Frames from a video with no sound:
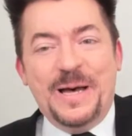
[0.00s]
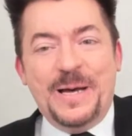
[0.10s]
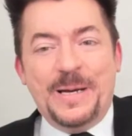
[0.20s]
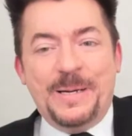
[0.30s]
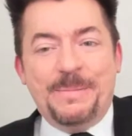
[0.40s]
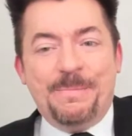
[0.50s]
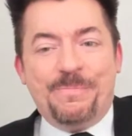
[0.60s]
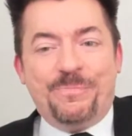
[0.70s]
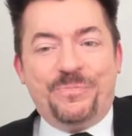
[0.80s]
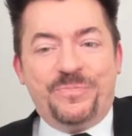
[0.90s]

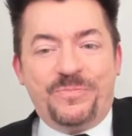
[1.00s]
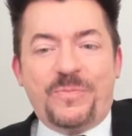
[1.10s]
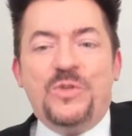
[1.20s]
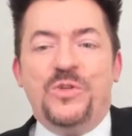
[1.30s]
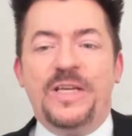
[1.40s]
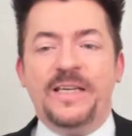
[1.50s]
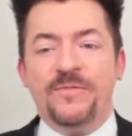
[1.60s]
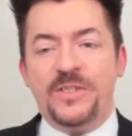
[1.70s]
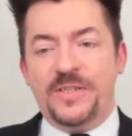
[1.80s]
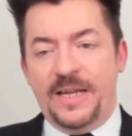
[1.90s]
So that
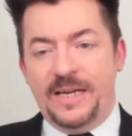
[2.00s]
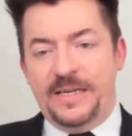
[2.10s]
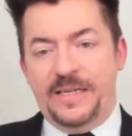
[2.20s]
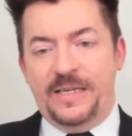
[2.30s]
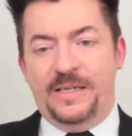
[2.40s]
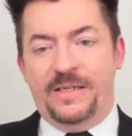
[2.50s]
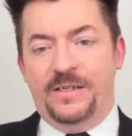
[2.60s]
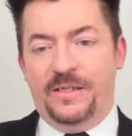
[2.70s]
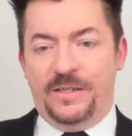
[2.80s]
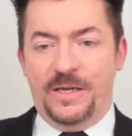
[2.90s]
gives us an
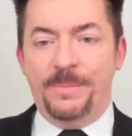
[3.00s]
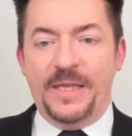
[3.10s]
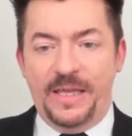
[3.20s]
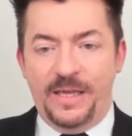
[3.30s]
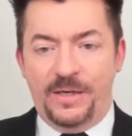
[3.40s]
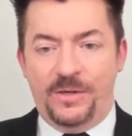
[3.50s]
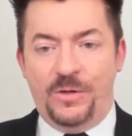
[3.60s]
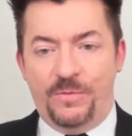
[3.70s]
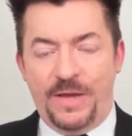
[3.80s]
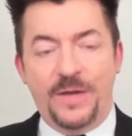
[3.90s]
idea coming
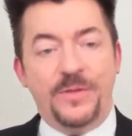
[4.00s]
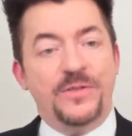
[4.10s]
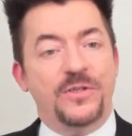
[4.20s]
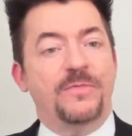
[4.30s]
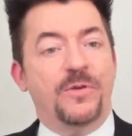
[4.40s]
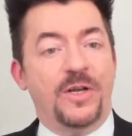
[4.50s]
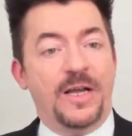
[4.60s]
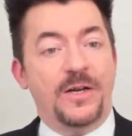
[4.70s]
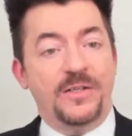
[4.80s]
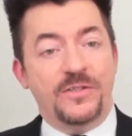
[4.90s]
in of how this stuff got
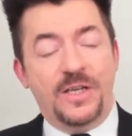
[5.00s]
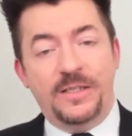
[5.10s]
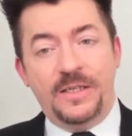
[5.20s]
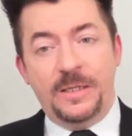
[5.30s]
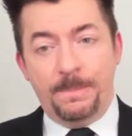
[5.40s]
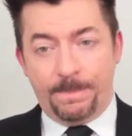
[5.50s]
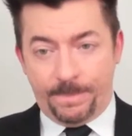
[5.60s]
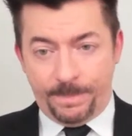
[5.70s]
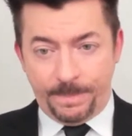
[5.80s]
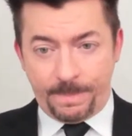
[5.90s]
out. And suddenly,
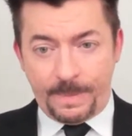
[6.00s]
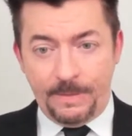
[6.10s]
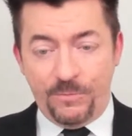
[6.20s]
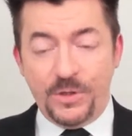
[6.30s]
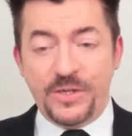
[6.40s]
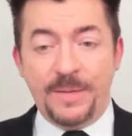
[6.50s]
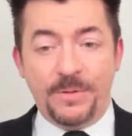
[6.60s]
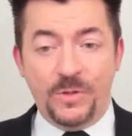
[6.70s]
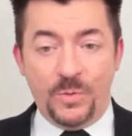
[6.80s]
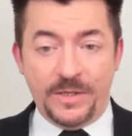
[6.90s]
for
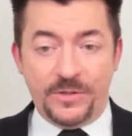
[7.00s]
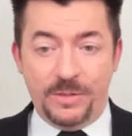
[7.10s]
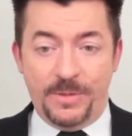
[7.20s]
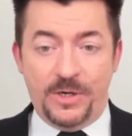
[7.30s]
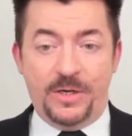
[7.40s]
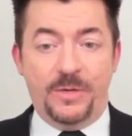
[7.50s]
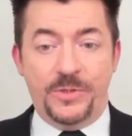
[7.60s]
example, in the West, in America, we